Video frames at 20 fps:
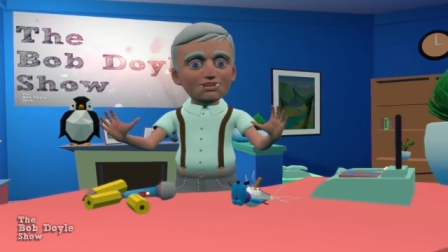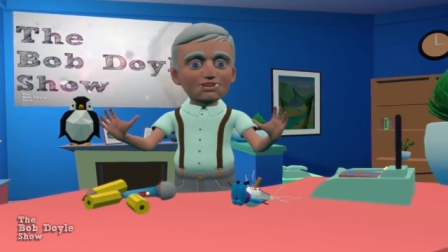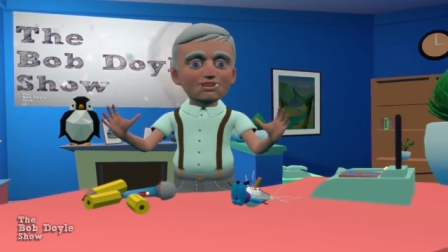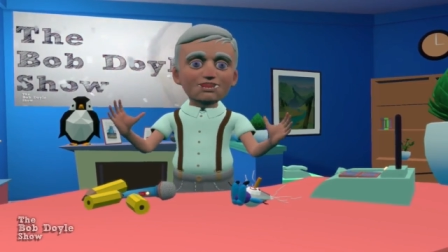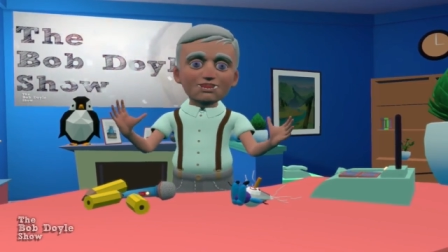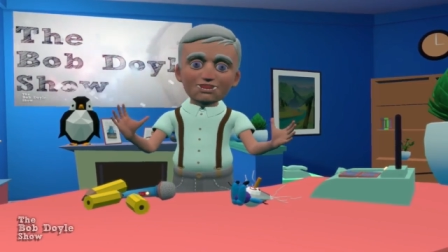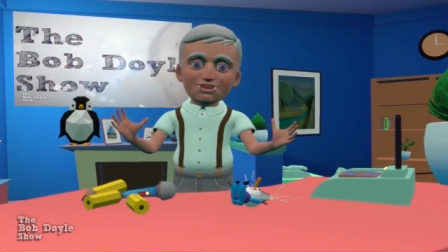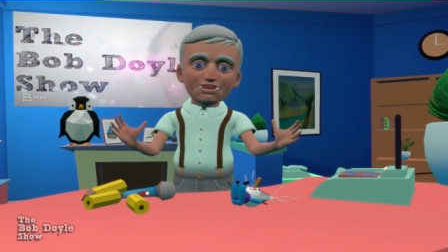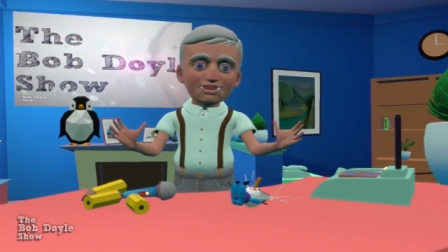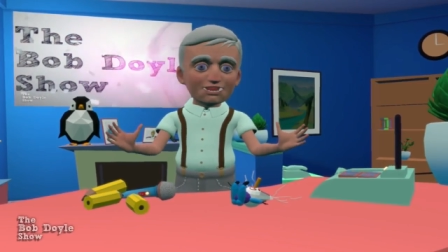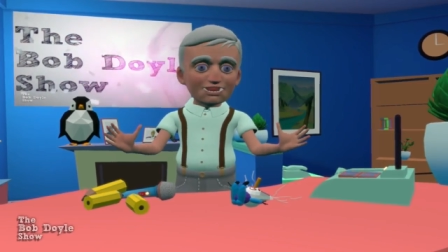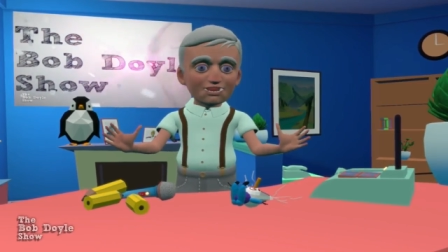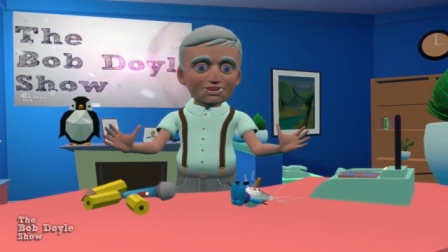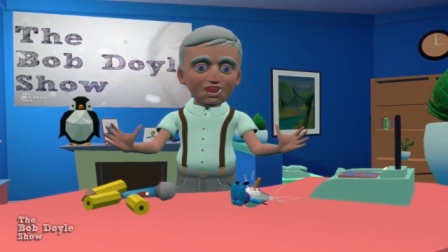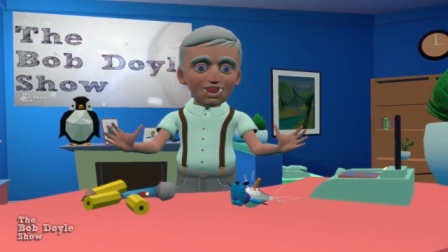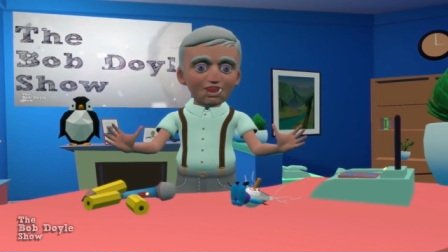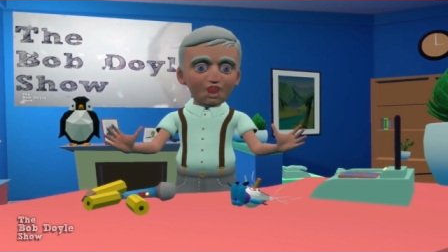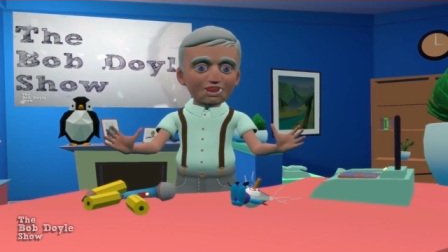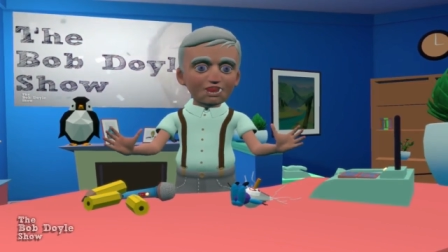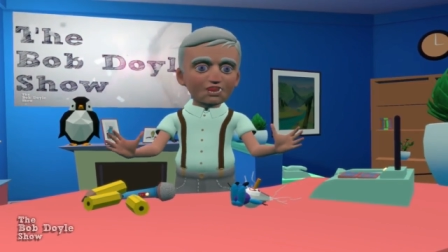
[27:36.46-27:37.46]
Ladies and
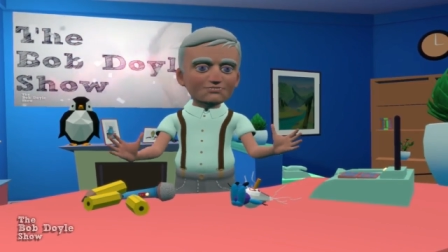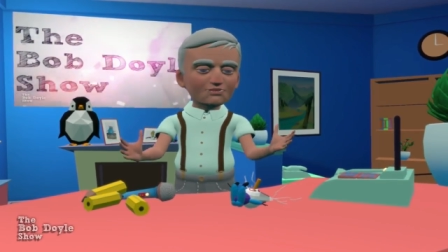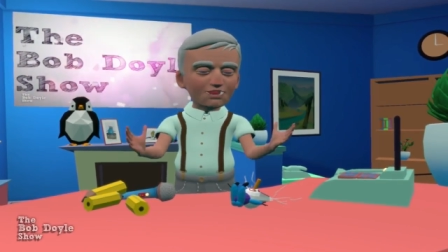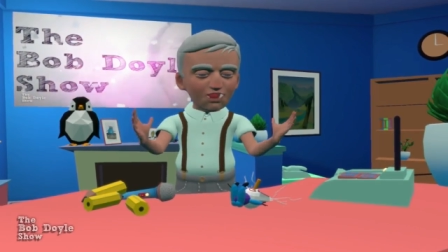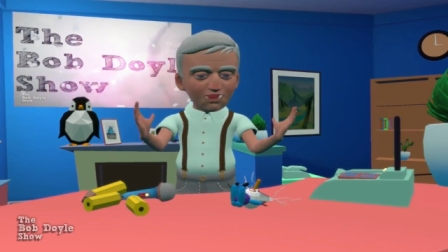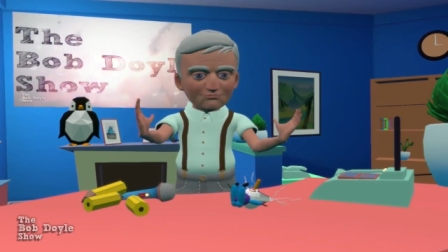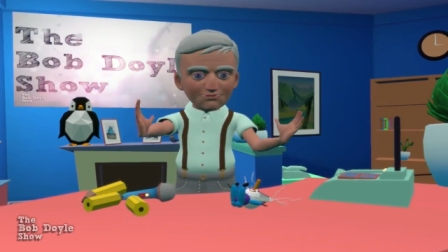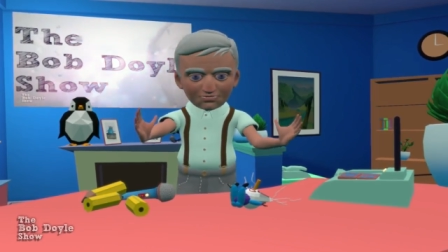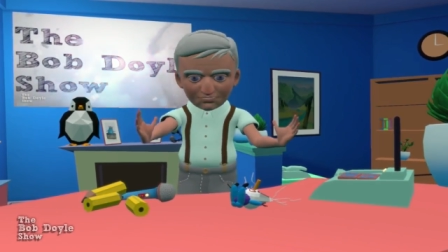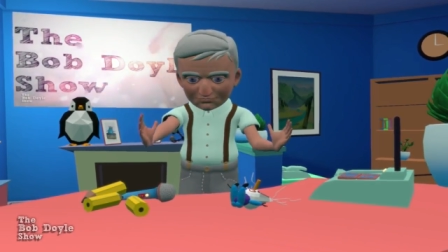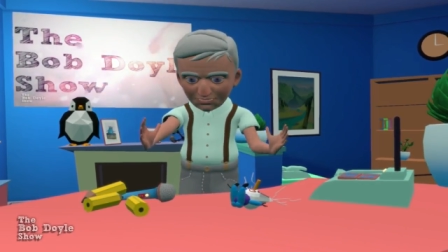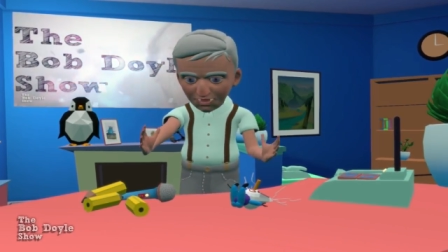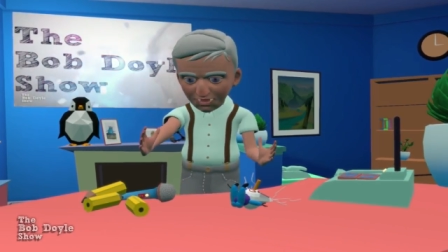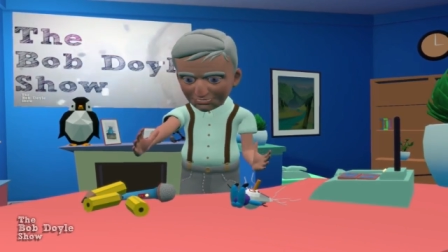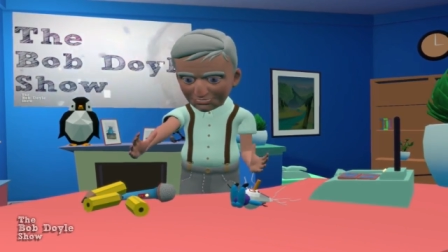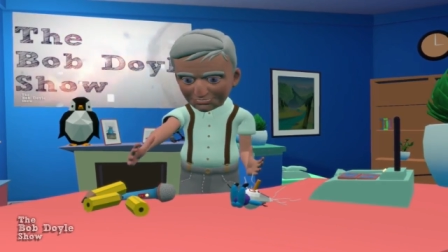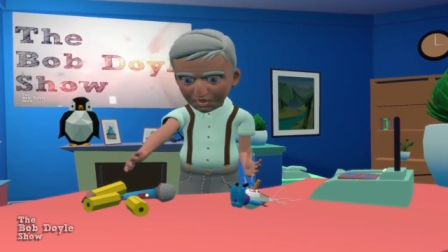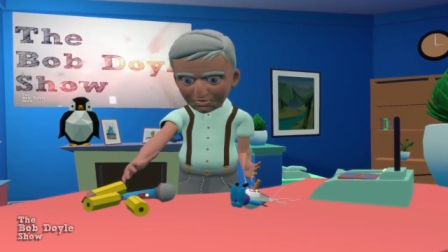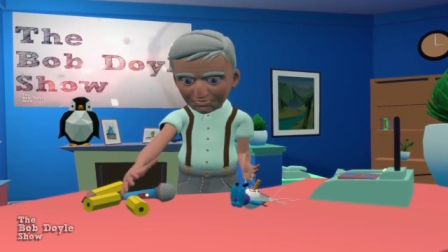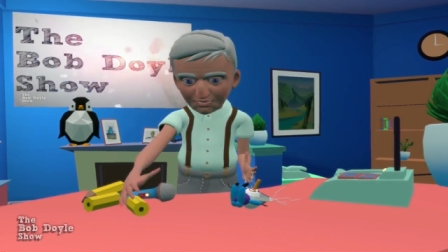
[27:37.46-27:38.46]
gentlemen, I hope this
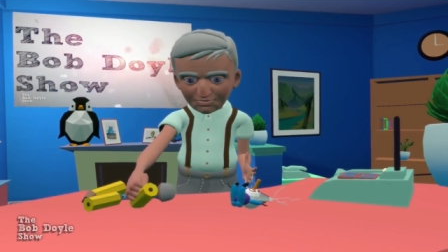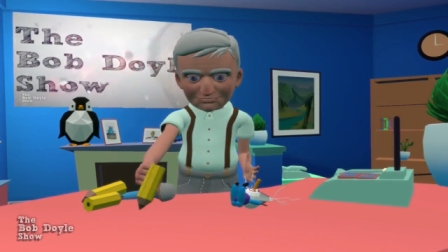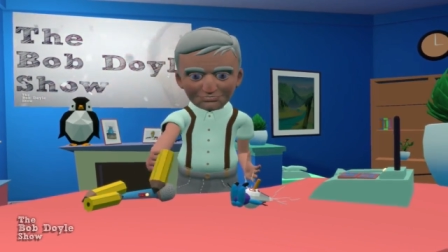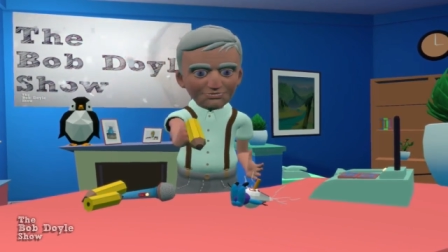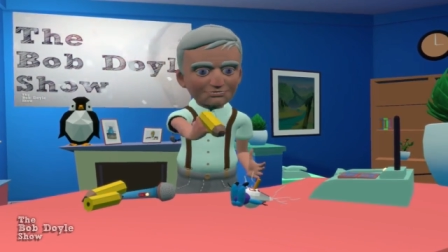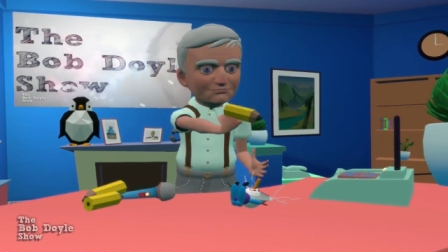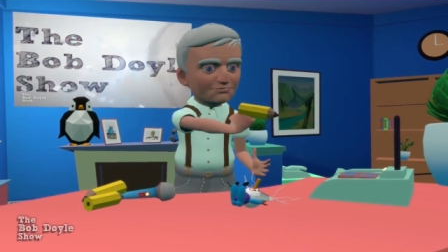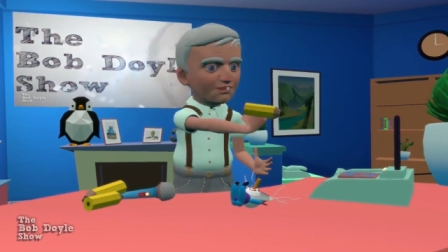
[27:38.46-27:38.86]
has been